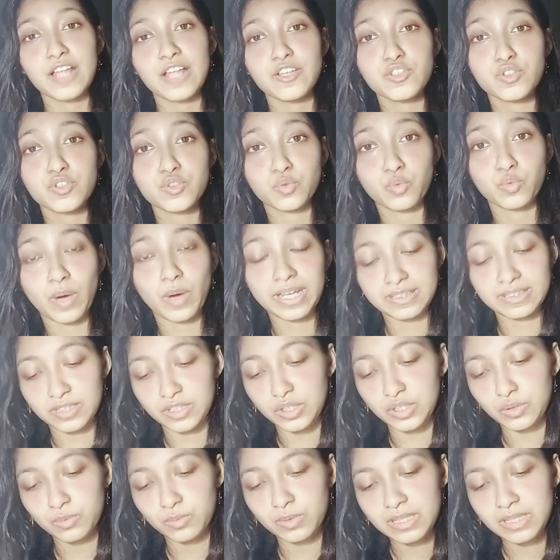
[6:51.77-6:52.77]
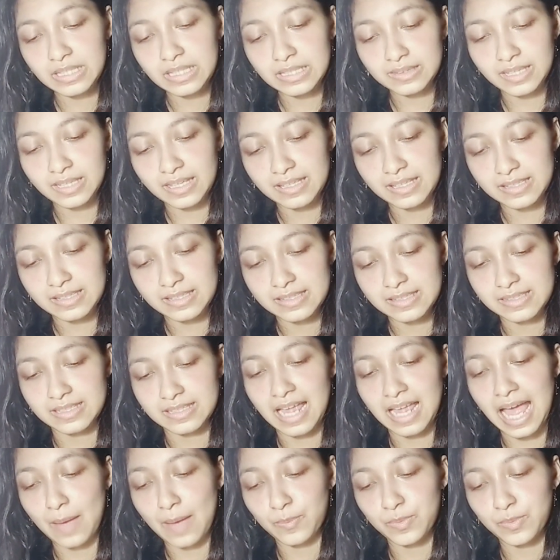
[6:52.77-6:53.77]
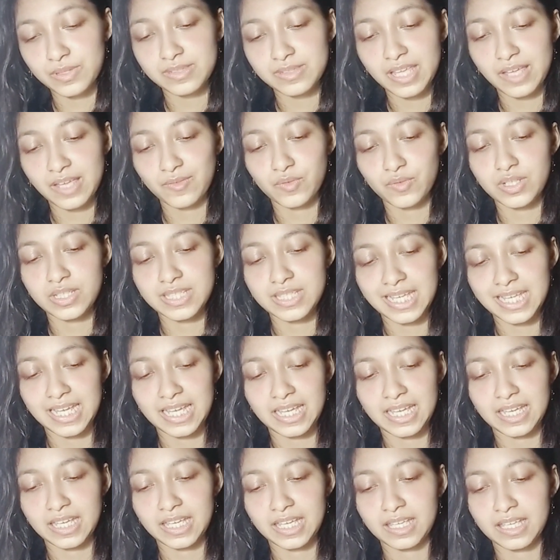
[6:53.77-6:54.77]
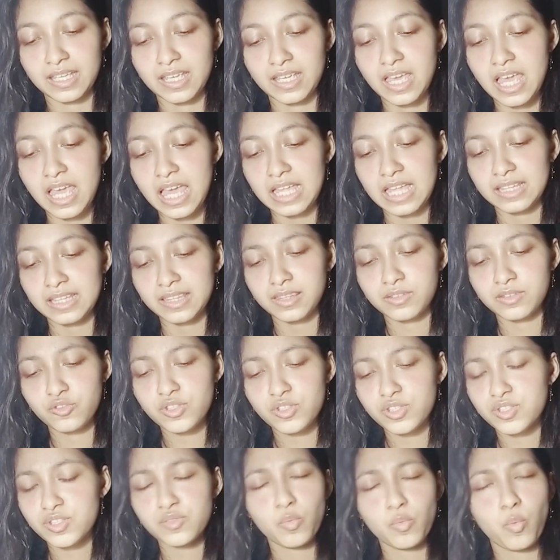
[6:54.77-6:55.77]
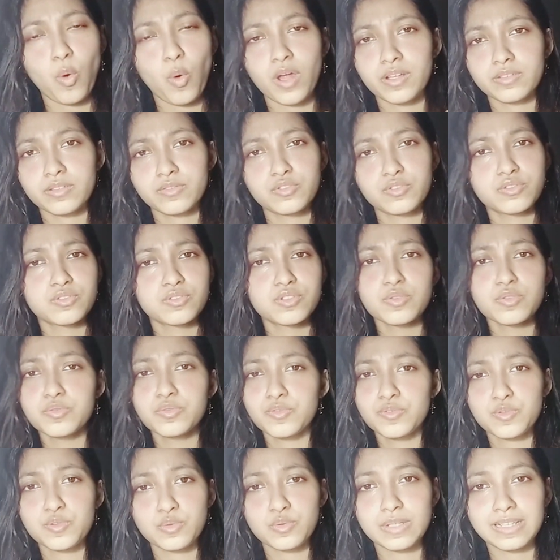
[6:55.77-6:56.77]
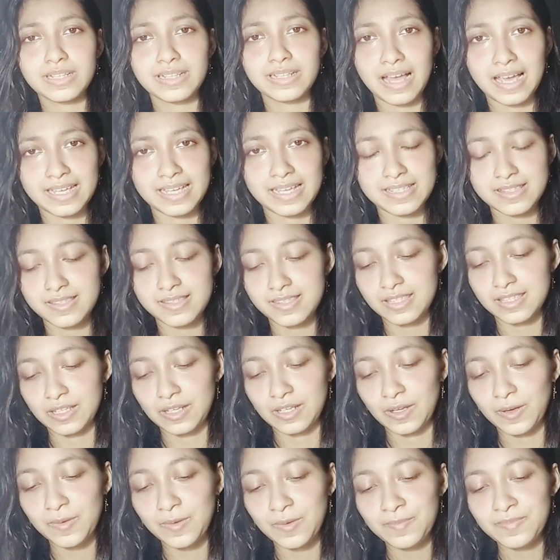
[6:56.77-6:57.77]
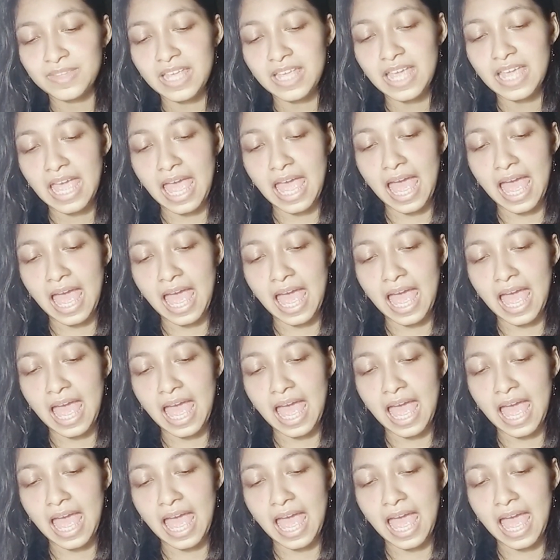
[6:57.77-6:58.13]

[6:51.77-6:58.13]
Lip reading: I just write the unique things that happens every day, just 1, 2 to 3 lines, you know.